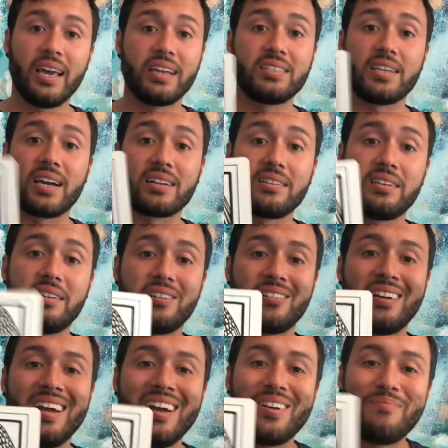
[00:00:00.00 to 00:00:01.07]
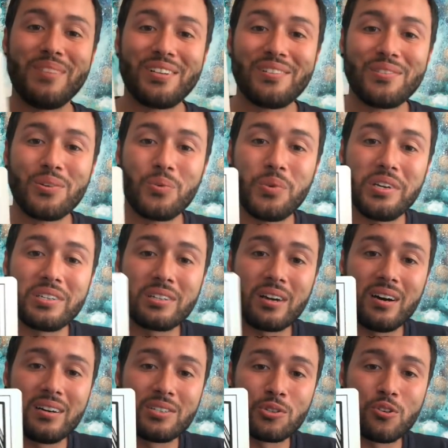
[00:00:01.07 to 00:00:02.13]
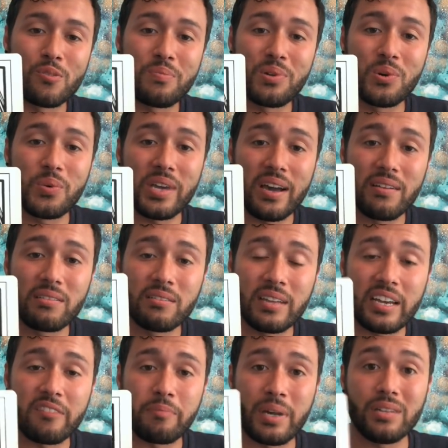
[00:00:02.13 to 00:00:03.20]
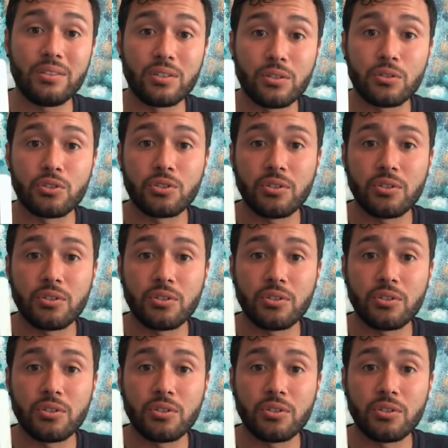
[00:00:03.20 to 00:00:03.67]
Exactly here, middle of the week, uh, Scorpio, we have the Knight of Pentacles.